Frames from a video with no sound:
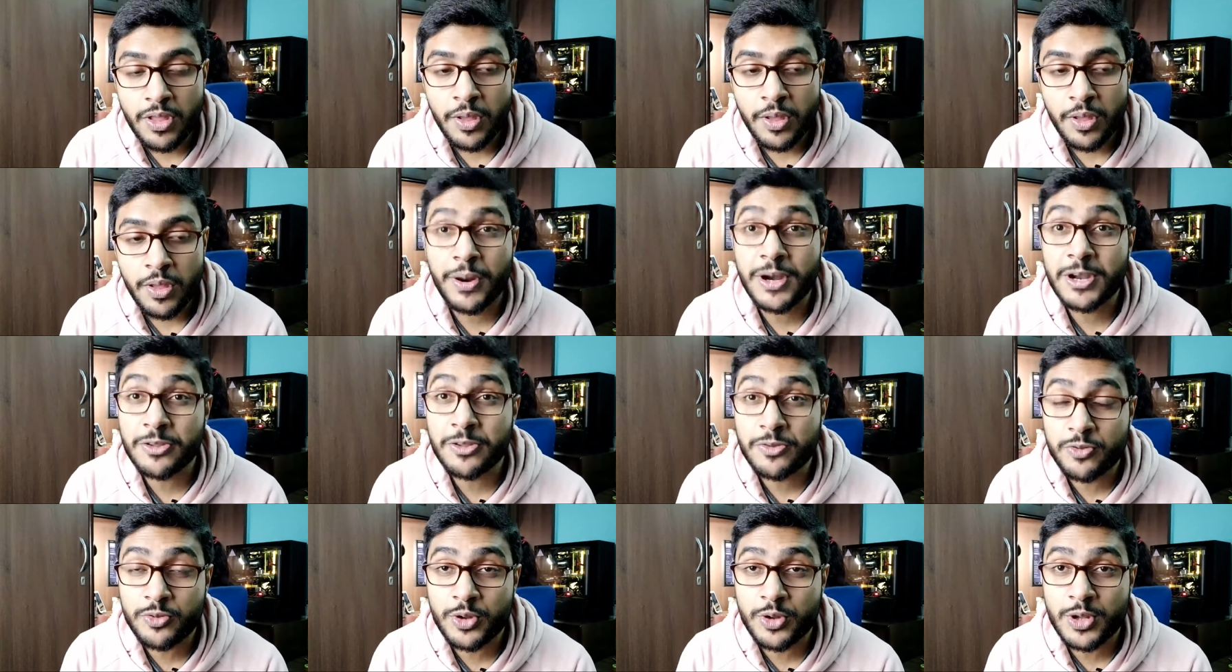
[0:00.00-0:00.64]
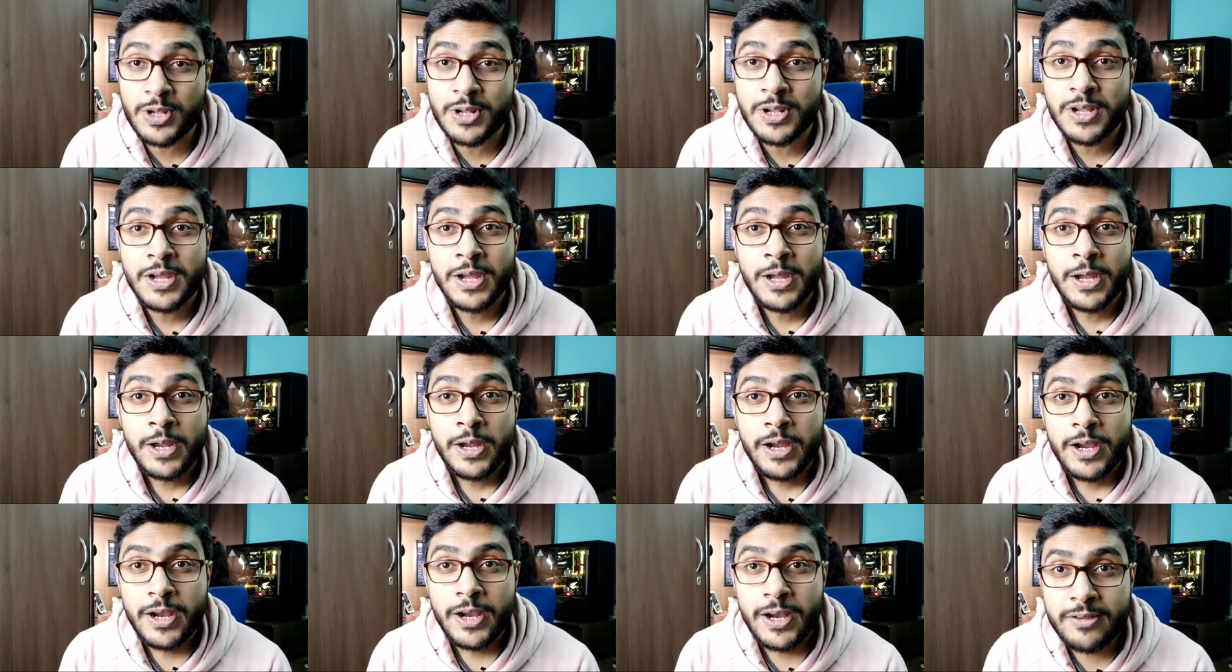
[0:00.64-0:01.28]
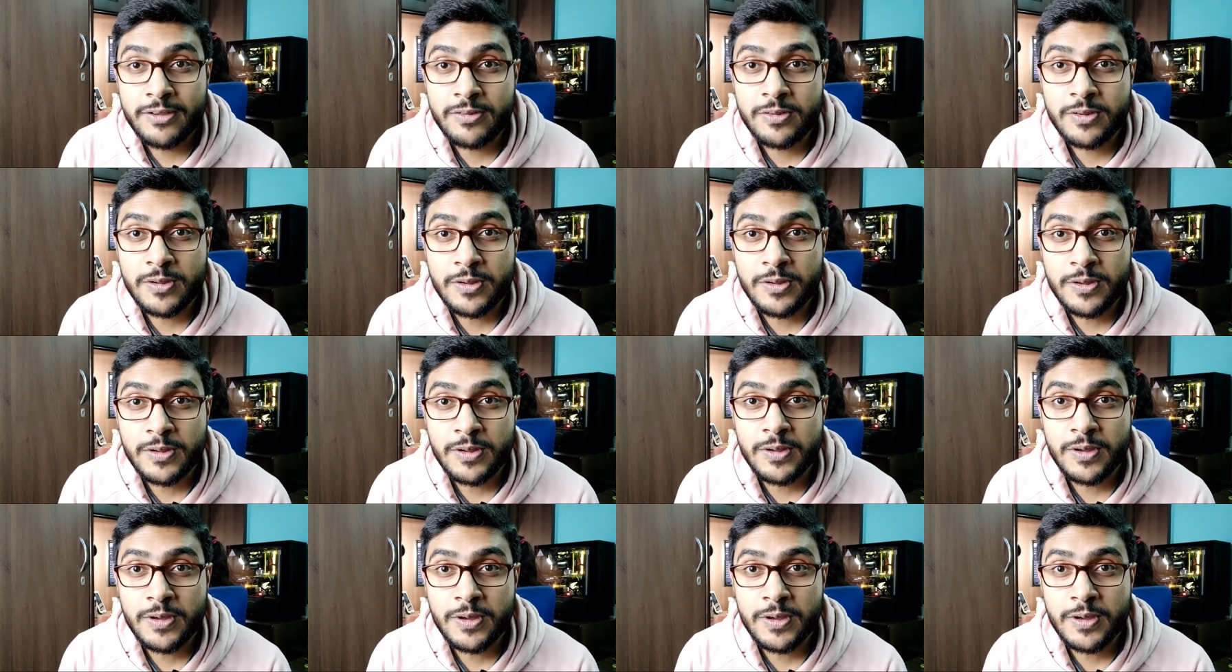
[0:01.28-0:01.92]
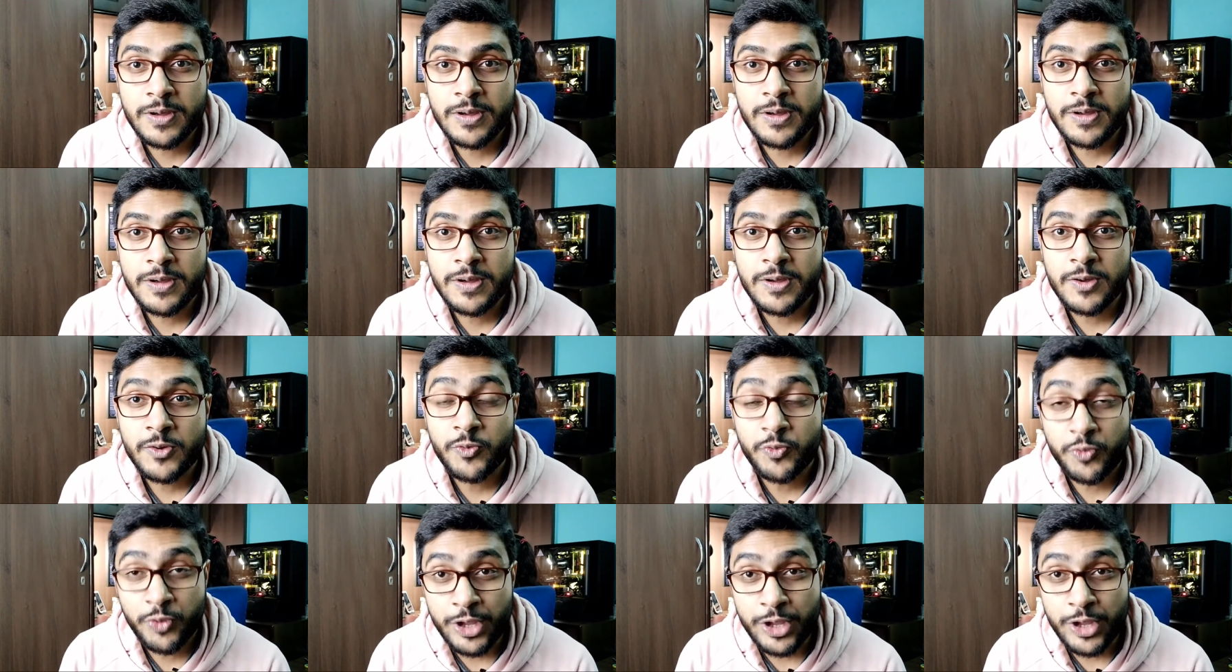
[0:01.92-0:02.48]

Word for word: but still it's uh, uh,